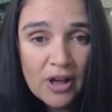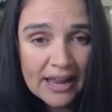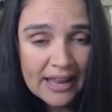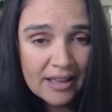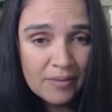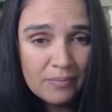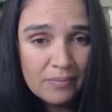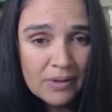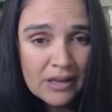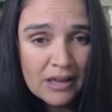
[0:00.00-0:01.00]
I am,
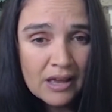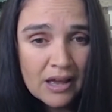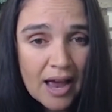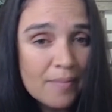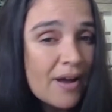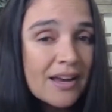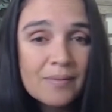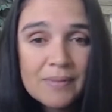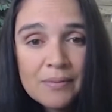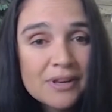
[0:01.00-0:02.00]
I'm not going to
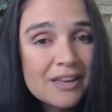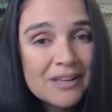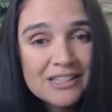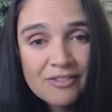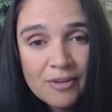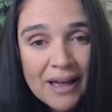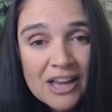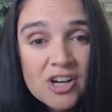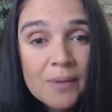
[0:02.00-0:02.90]
be able to give myself compassion.